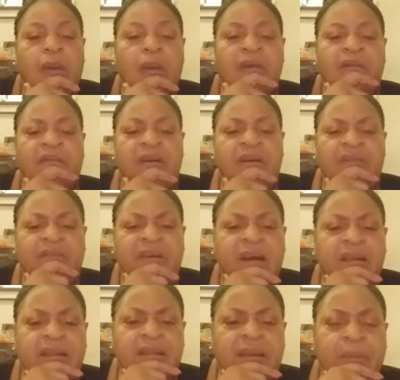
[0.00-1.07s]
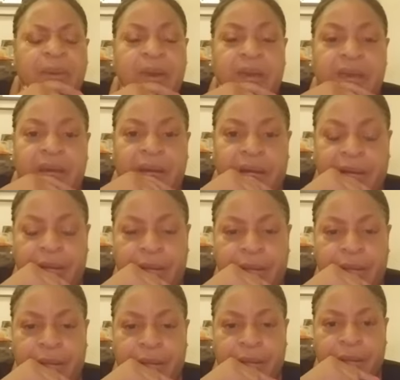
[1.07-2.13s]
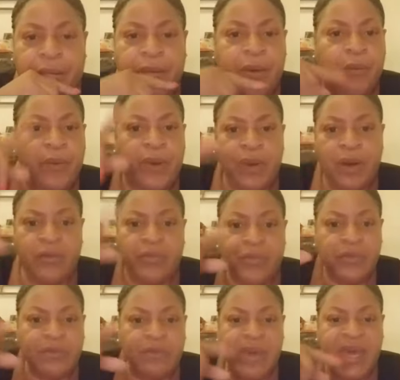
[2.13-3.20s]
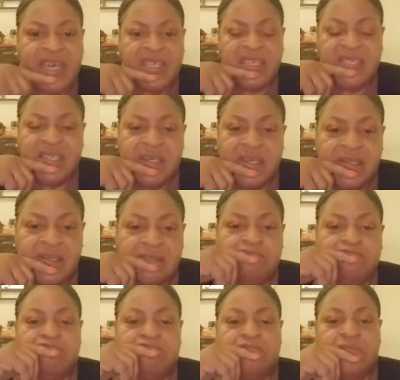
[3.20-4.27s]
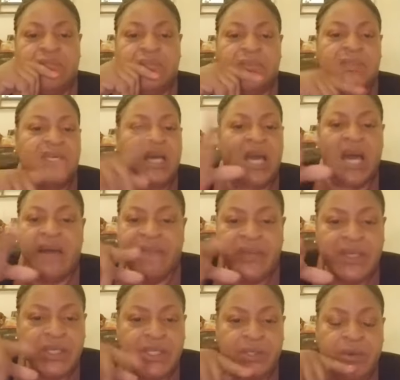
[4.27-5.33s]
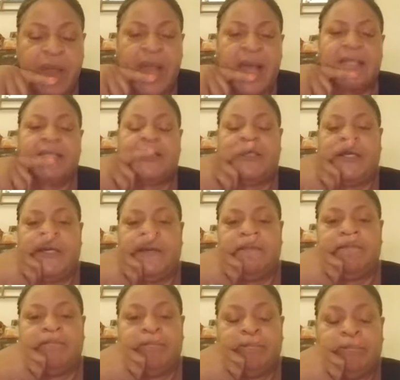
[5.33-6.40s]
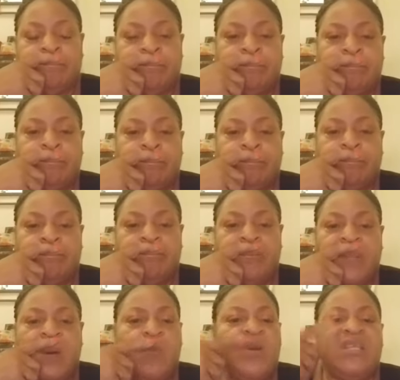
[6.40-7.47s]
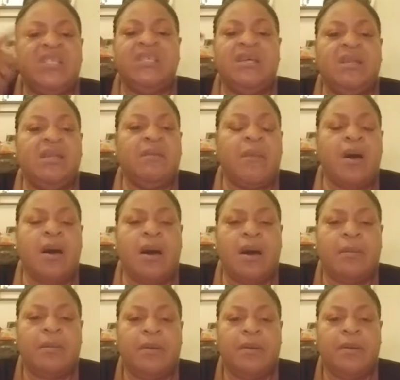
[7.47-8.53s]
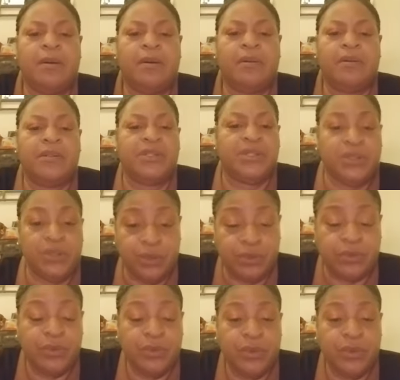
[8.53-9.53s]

Verify that they were here. We go through the basics, confidentiality, and we send them up to